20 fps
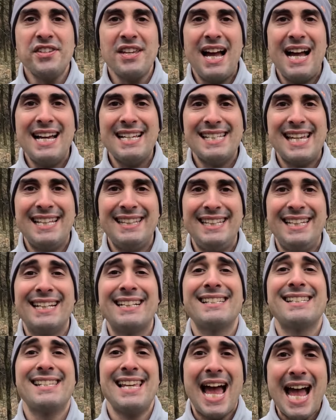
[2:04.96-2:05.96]
size had the
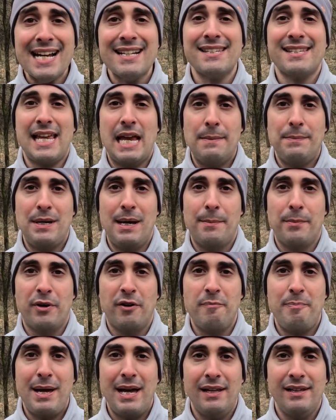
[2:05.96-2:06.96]
exact same number
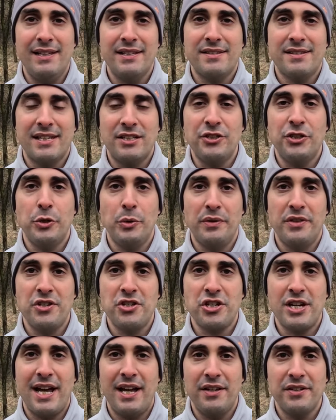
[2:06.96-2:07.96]
of pellets in two of the
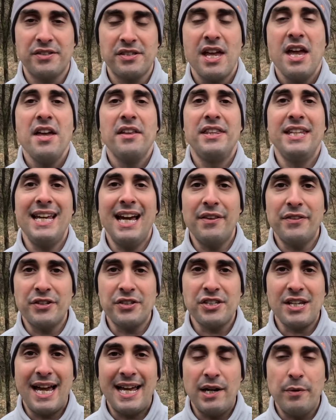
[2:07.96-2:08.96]
shells. The other
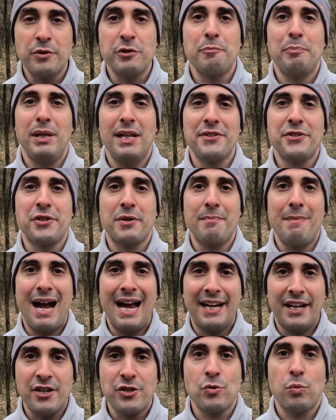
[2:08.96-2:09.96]
side, it was plus or
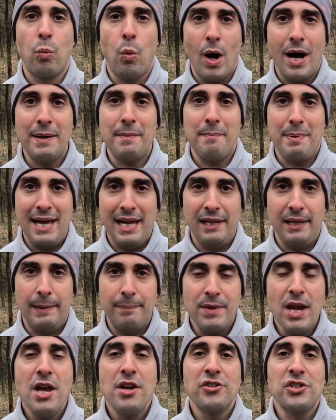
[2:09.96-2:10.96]
minus one pellet.
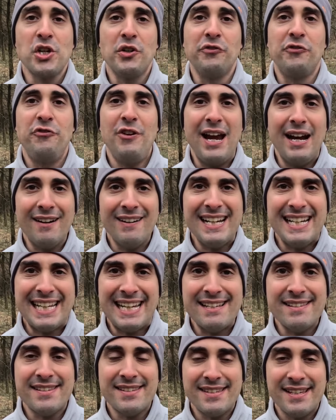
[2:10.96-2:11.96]
So very
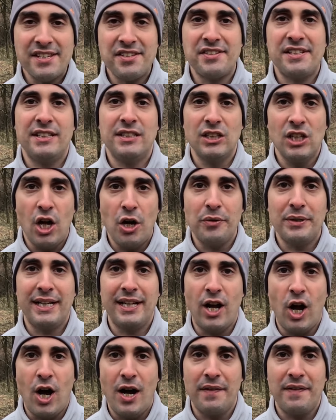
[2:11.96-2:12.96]
consistent
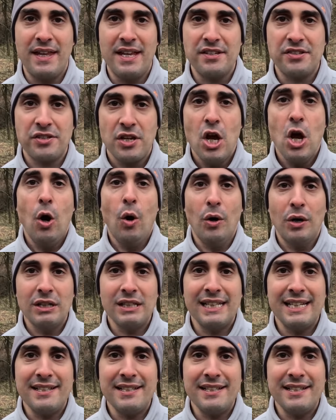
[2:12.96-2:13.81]
loading on this, or at